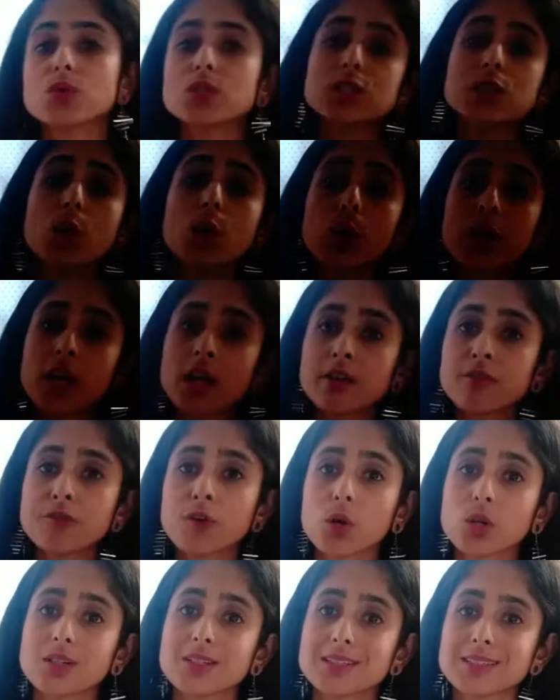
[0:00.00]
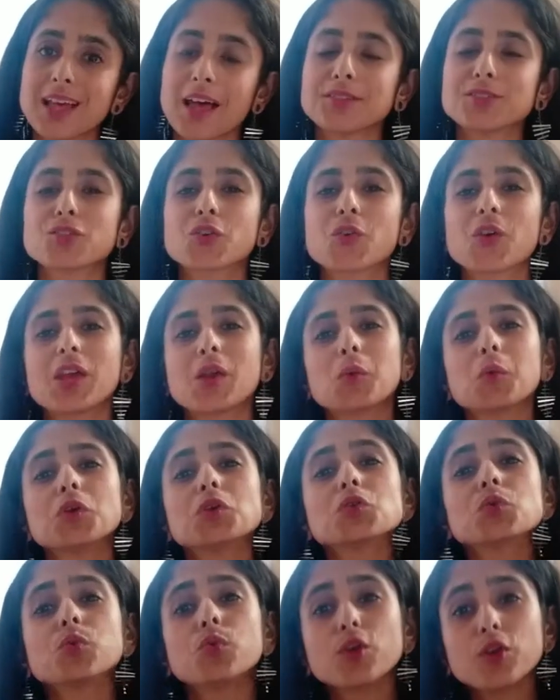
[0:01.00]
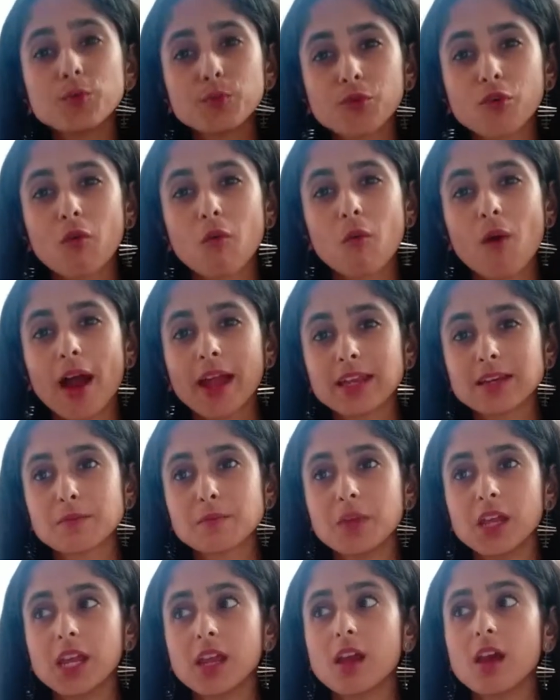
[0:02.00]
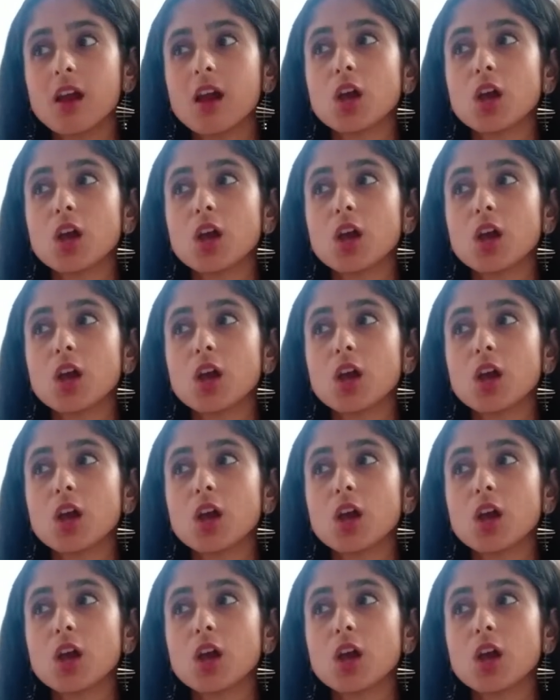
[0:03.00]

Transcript: looking for a sunscreen which would provide me